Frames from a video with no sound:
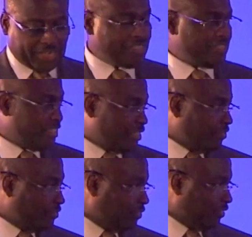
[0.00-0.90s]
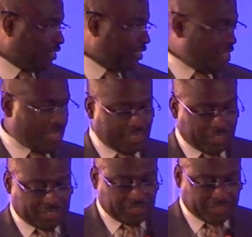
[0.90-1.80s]
initiative,
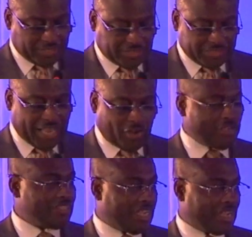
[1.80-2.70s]
Tullow is